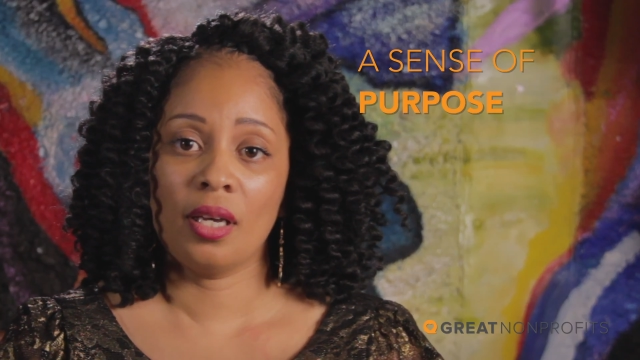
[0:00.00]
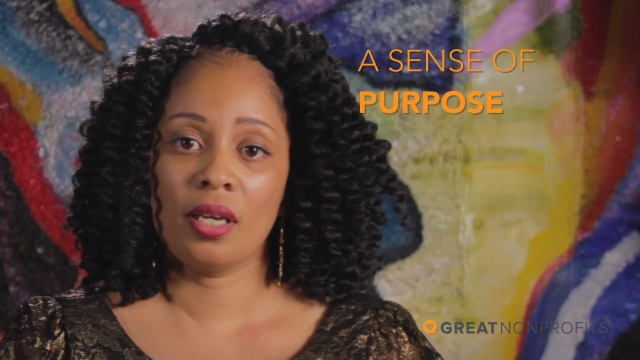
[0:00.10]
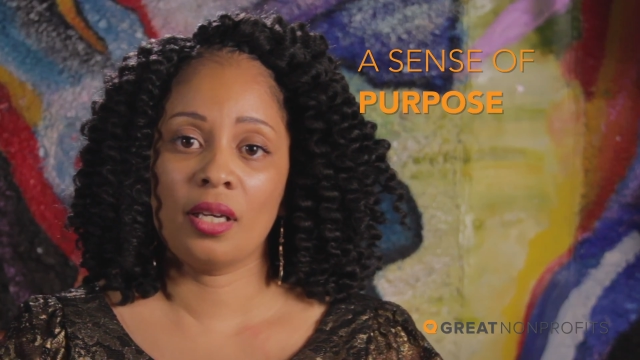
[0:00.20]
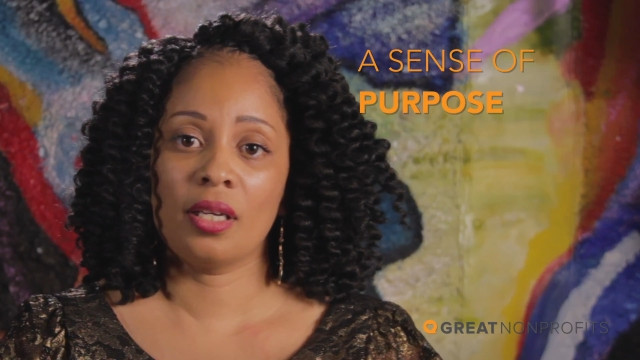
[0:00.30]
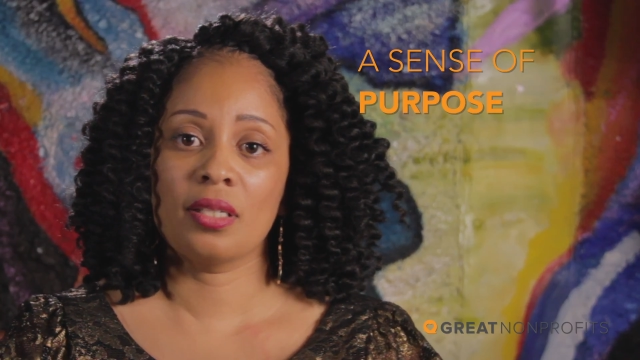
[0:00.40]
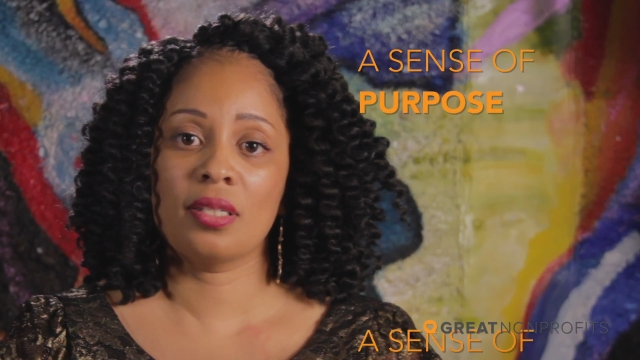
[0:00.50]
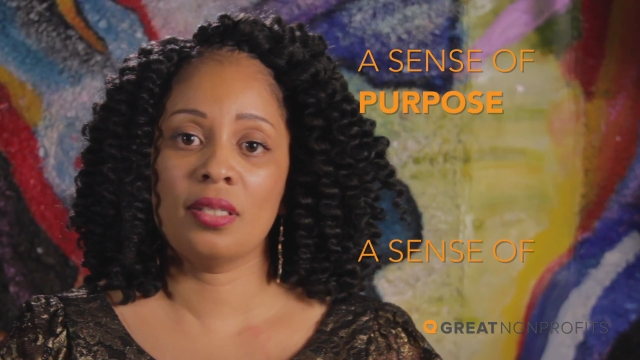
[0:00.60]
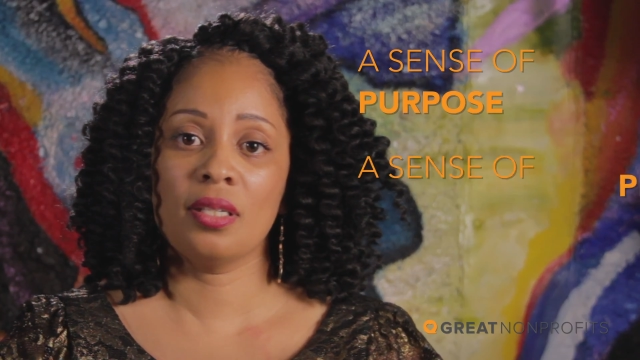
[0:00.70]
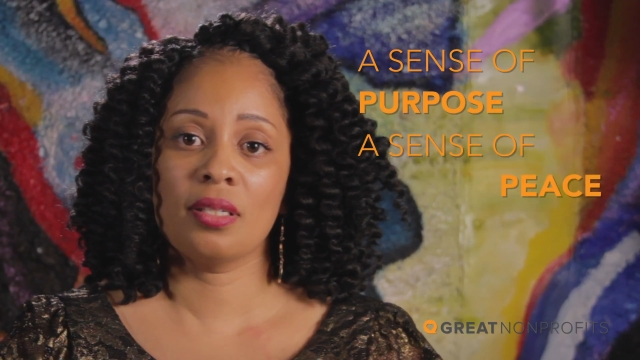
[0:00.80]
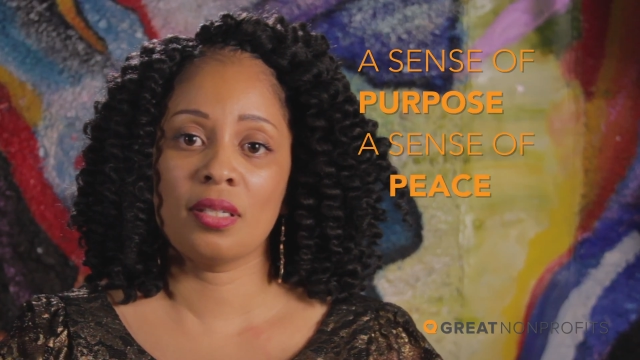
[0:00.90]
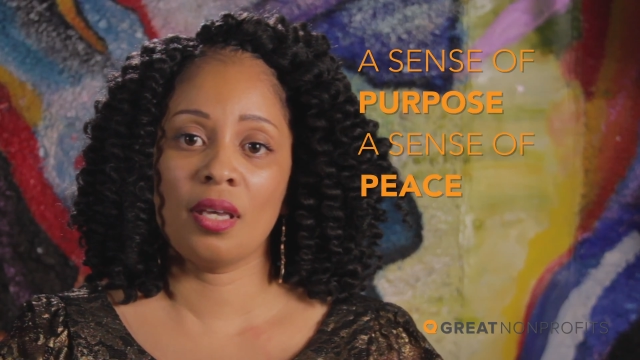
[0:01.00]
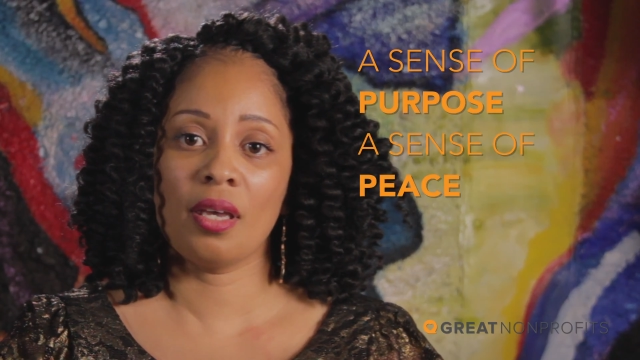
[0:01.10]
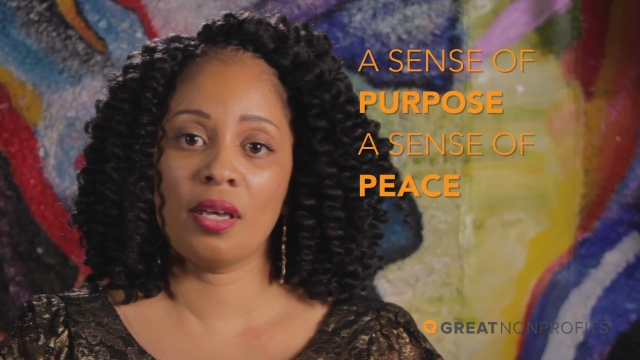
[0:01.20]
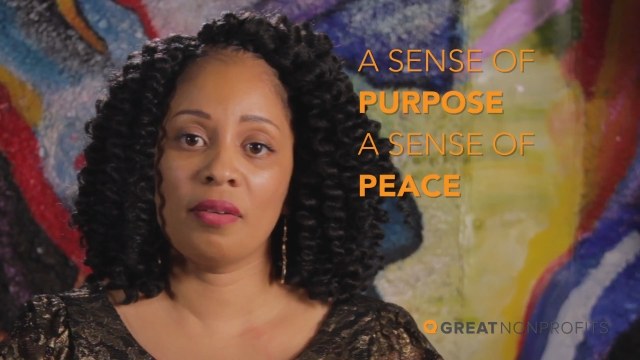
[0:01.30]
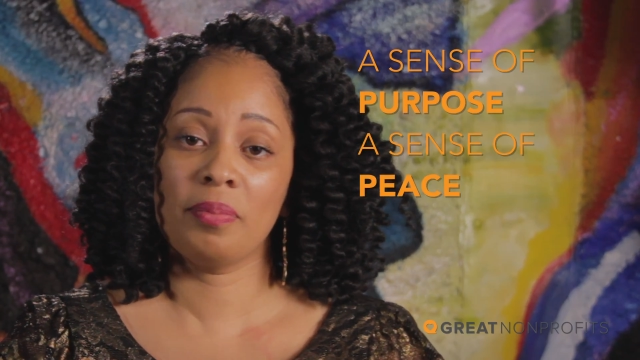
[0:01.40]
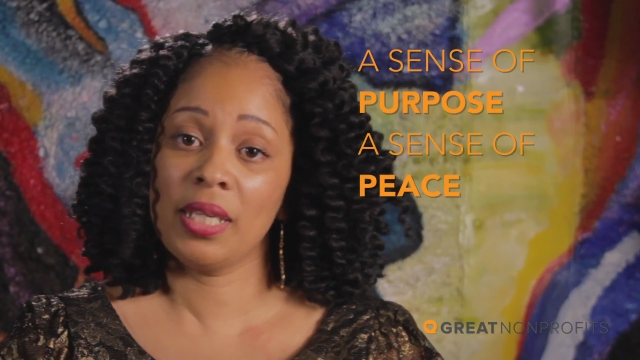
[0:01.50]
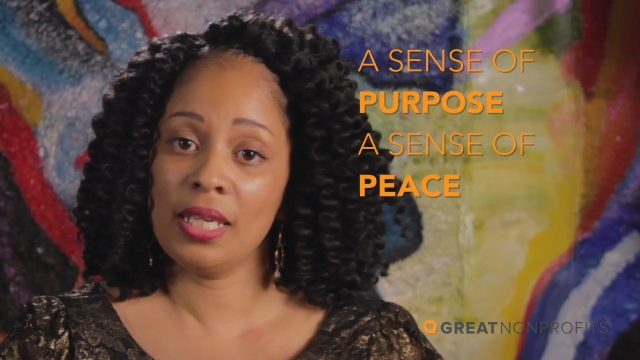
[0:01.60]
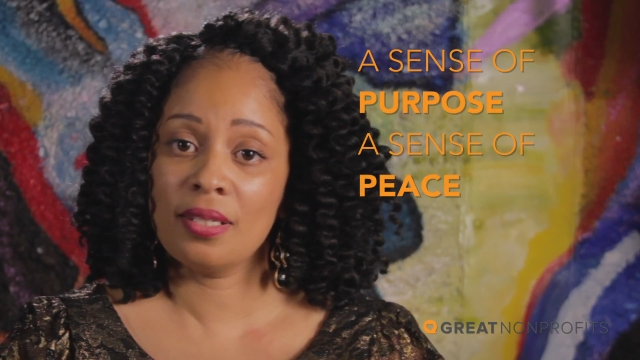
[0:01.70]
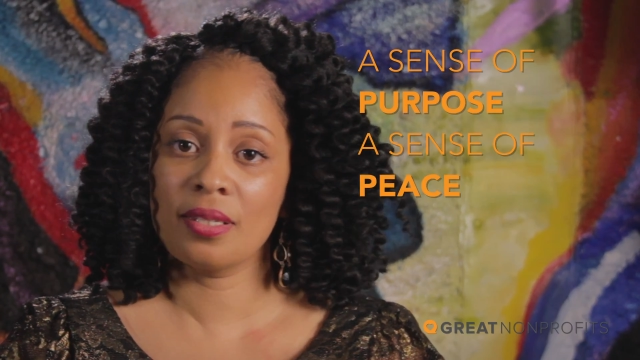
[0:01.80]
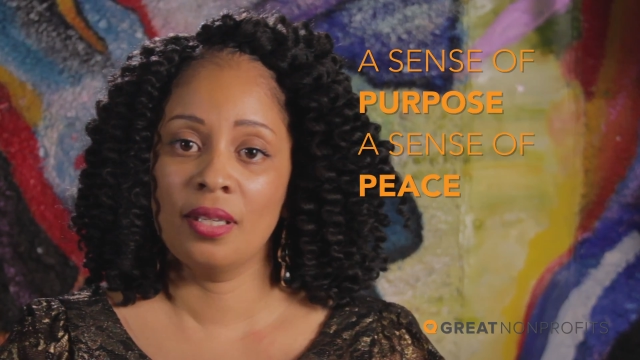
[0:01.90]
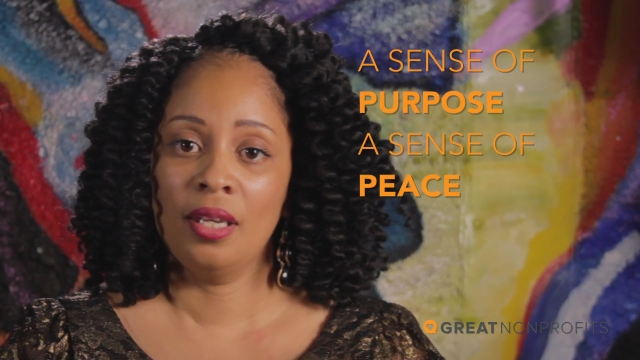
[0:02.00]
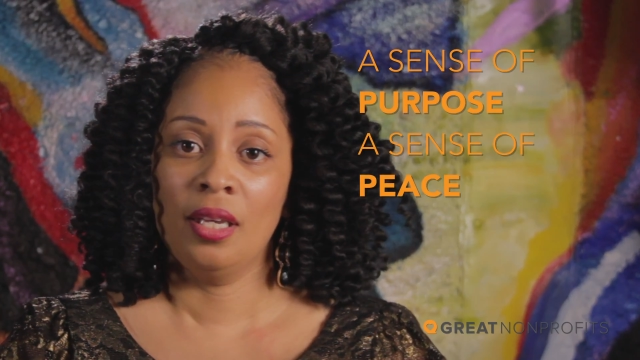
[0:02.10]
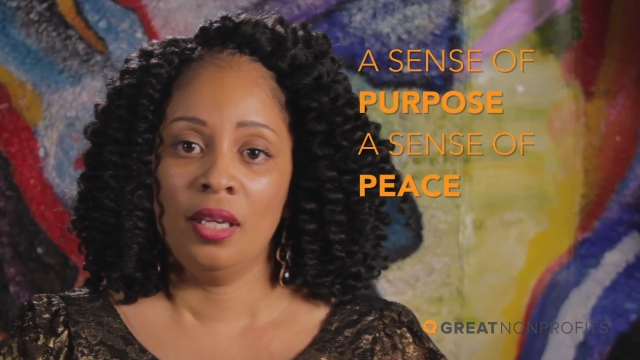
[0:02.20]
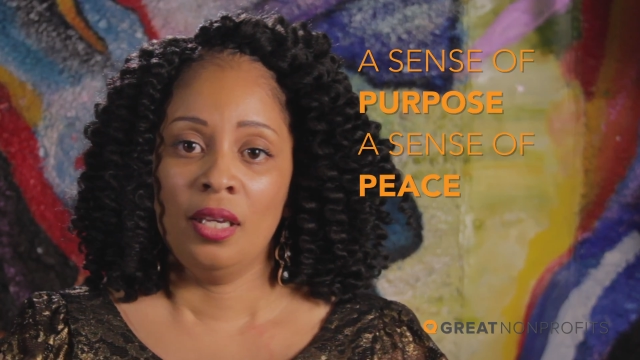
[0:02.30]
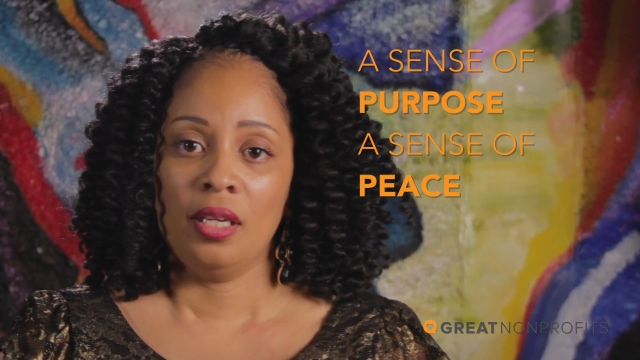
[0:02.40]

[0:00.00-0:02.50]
a sense of peace,